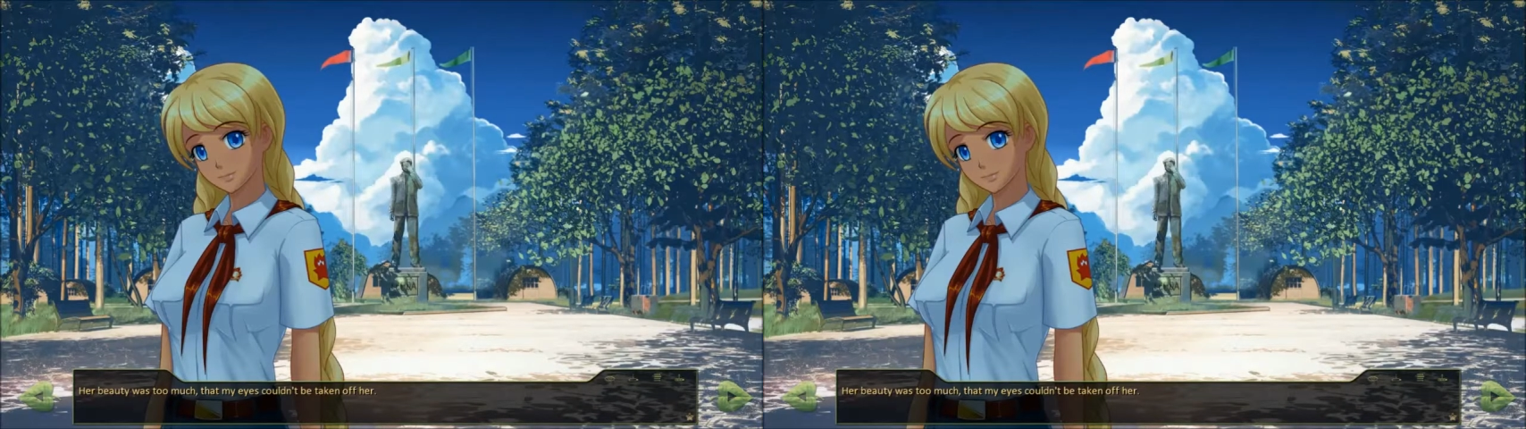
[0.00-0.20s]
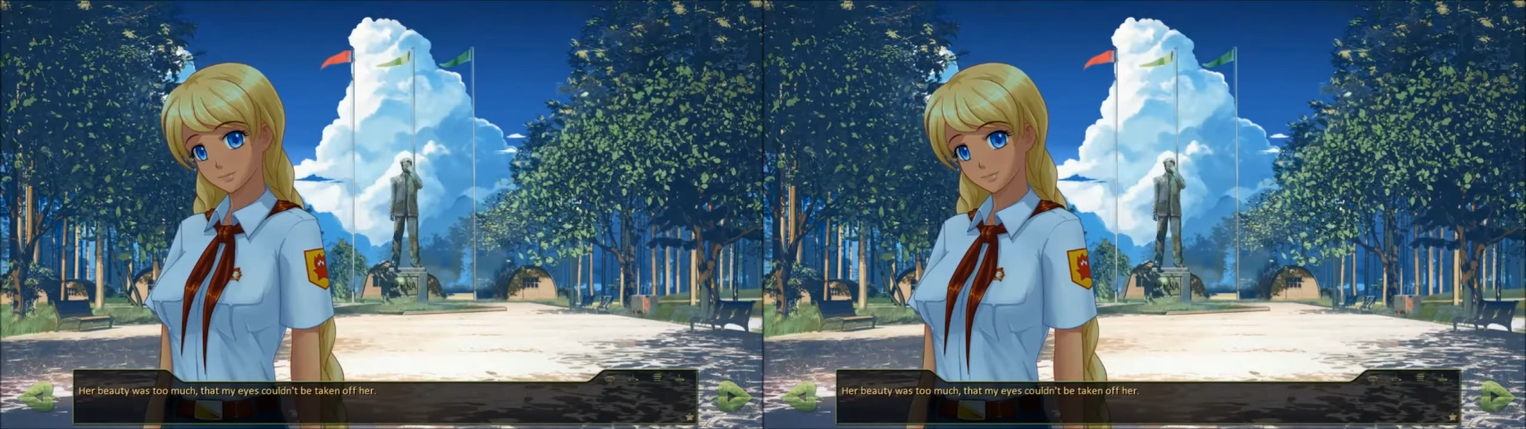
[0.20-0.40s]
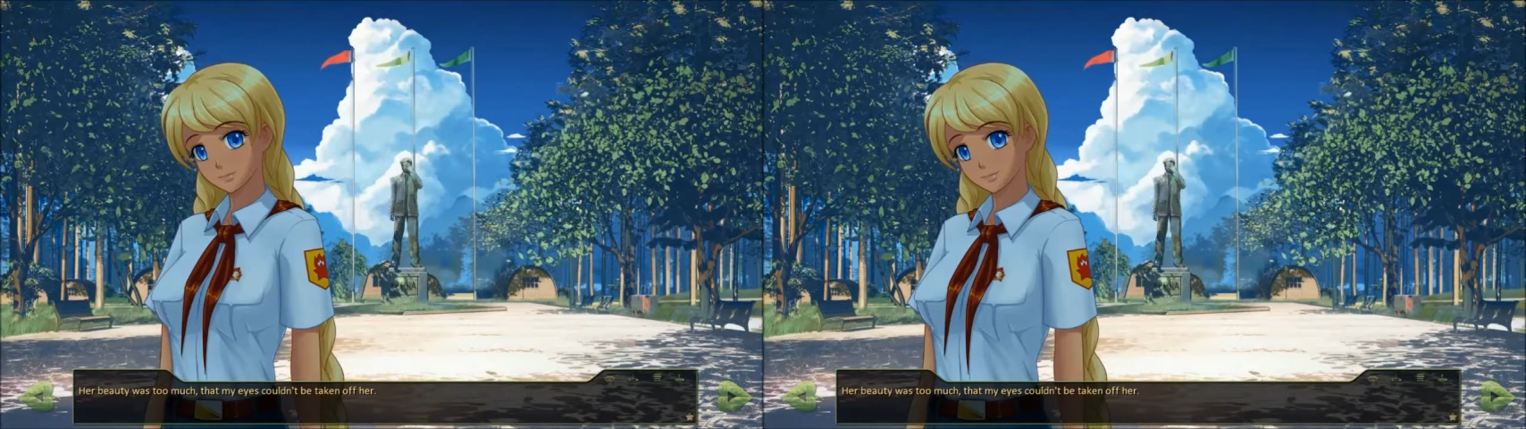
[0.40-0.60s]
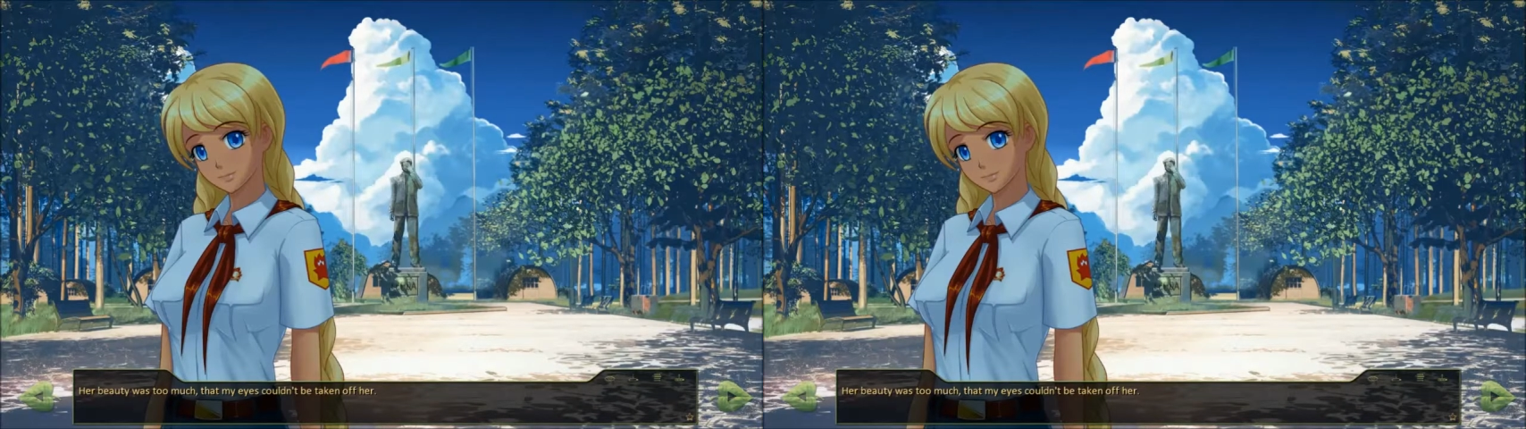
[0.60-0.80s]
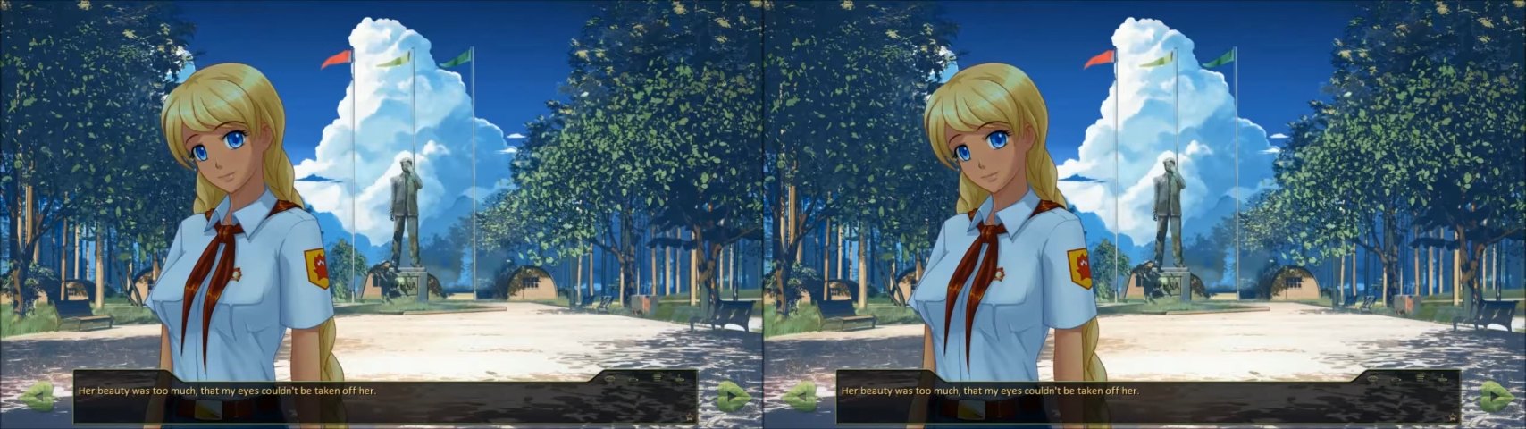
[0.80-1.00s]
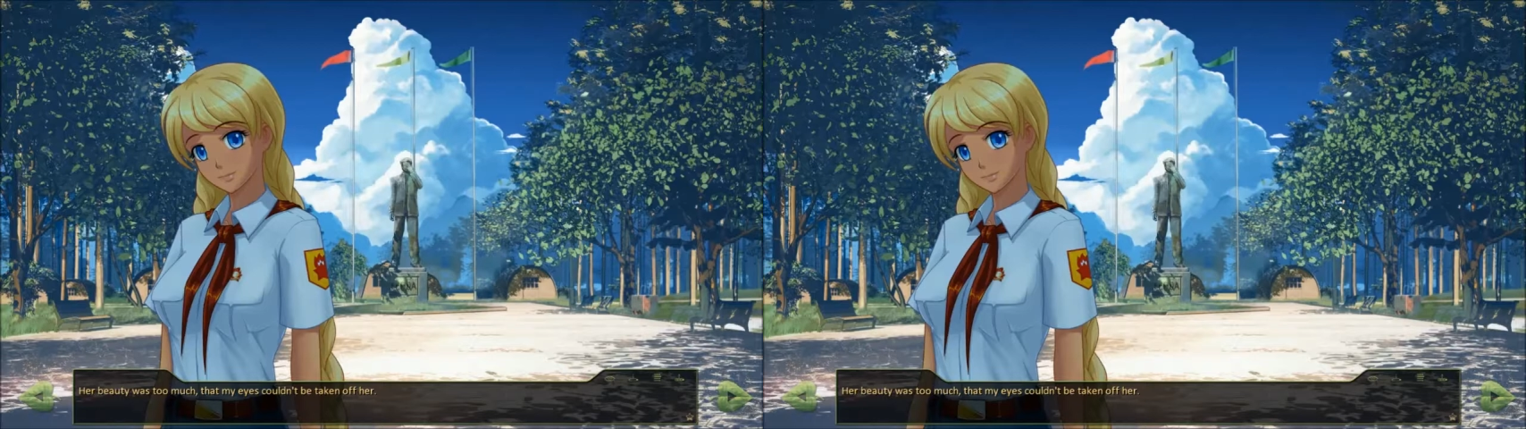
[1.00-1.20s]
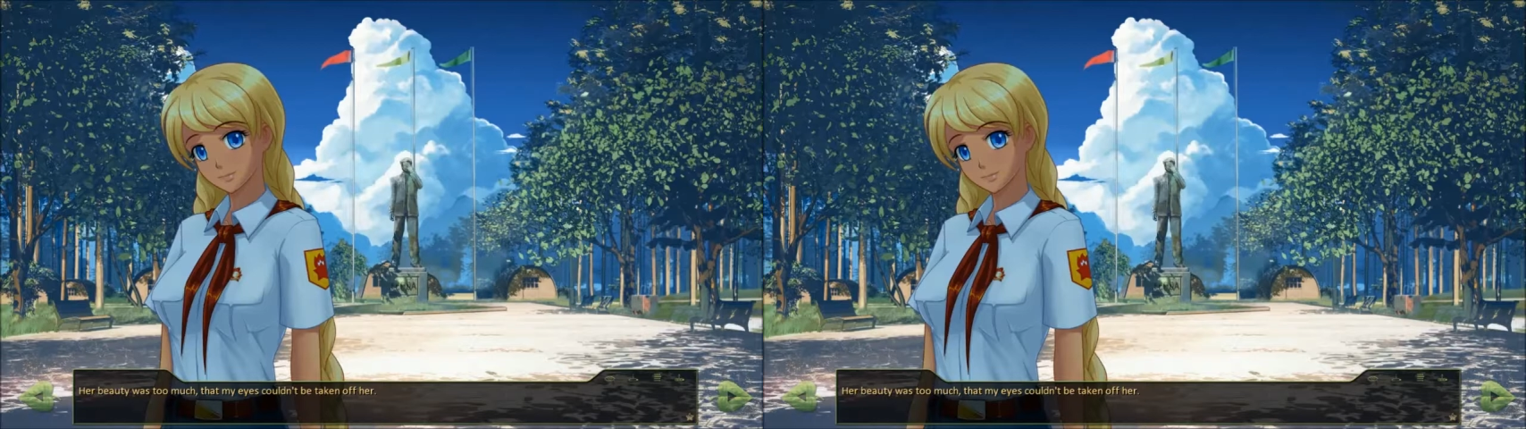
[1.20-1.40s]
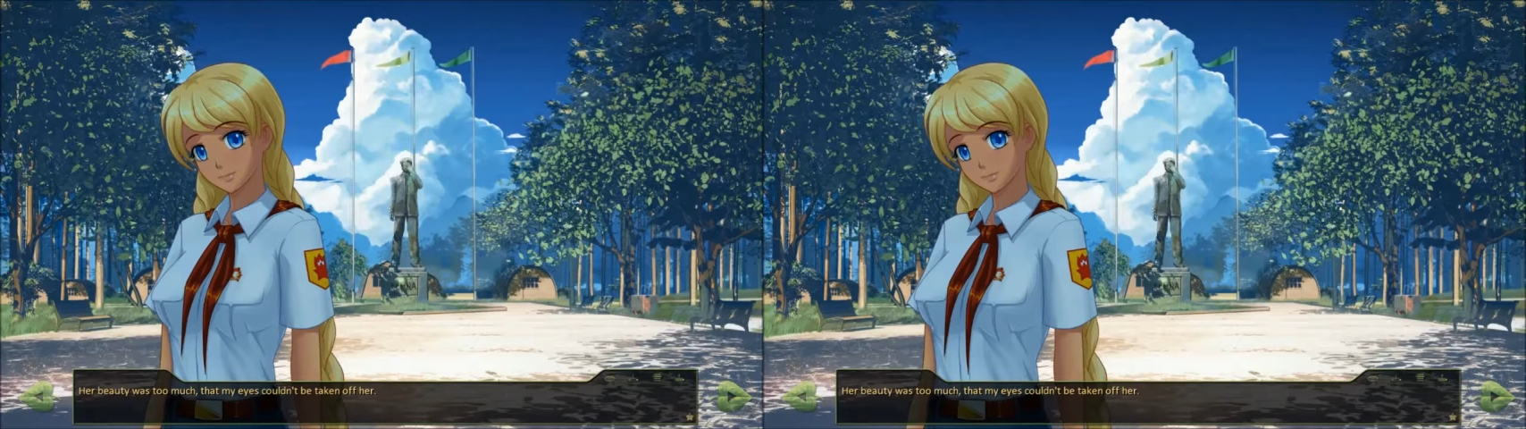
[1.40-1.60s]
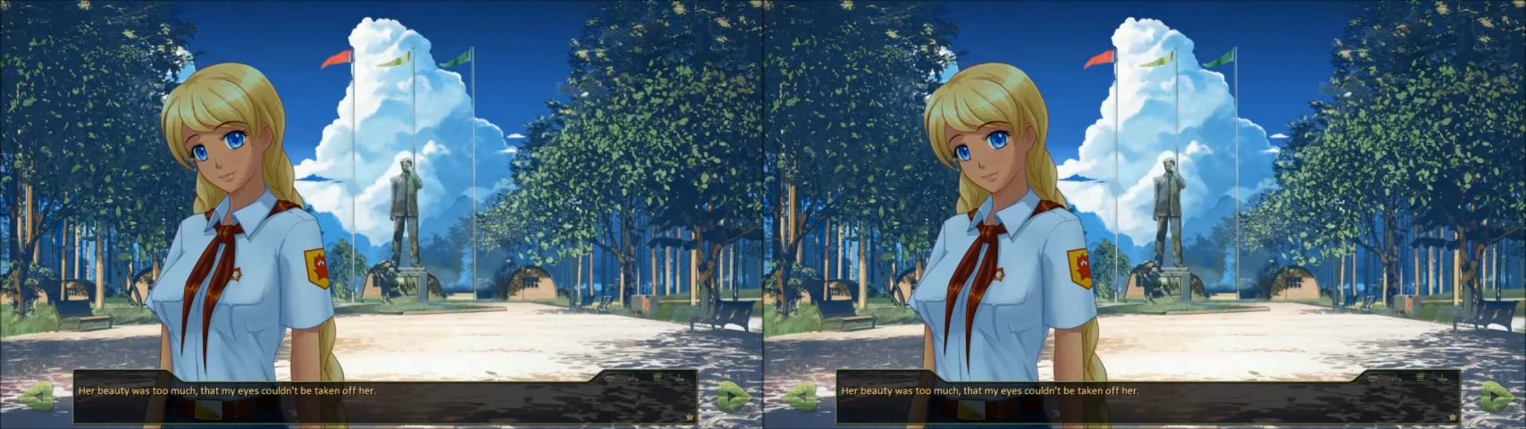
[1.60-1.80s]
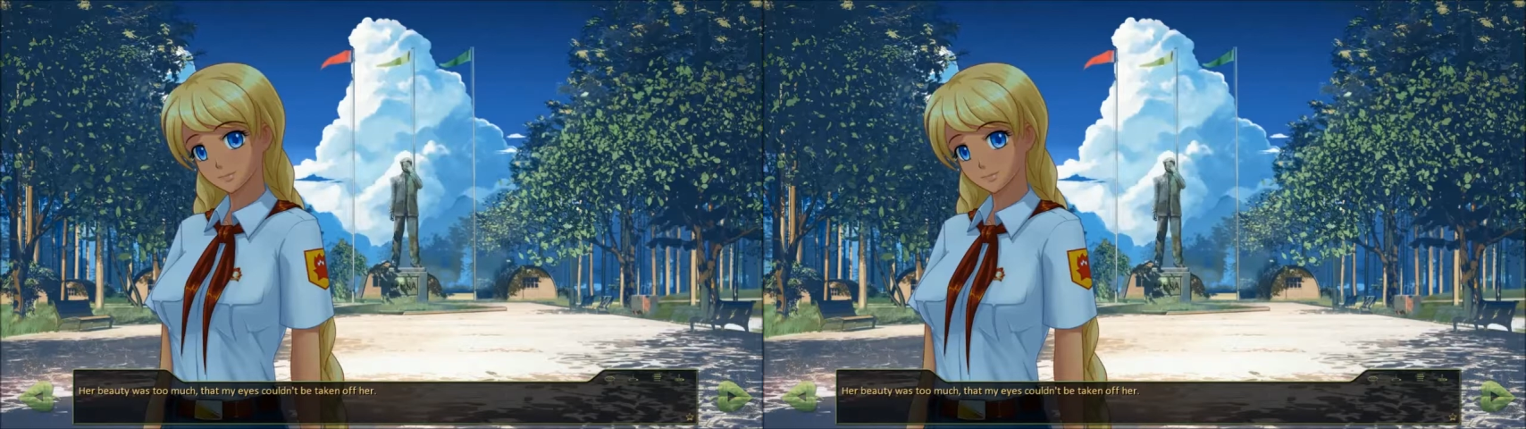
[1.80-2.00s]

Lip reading: [no speech]